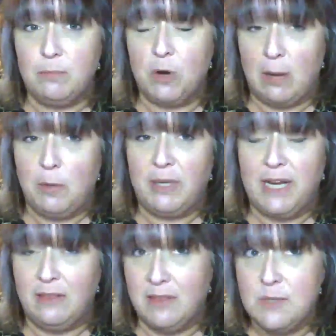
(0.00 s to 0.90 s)
probably
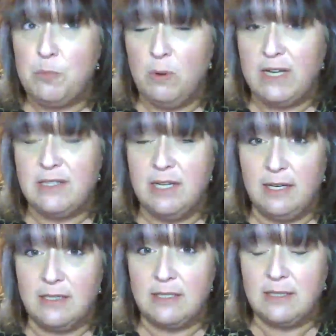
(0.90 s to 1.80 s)
at this point, seeing
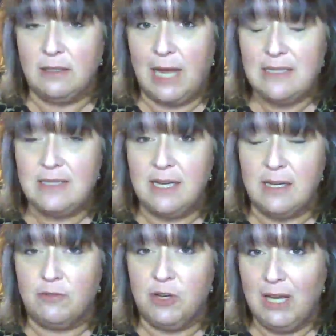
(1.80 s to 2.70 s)
as it's the last day
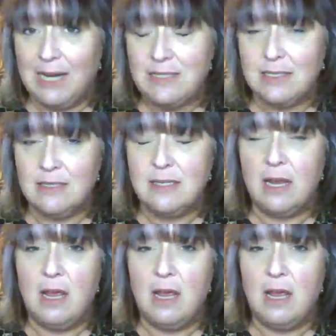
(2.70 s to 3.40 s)
of classes,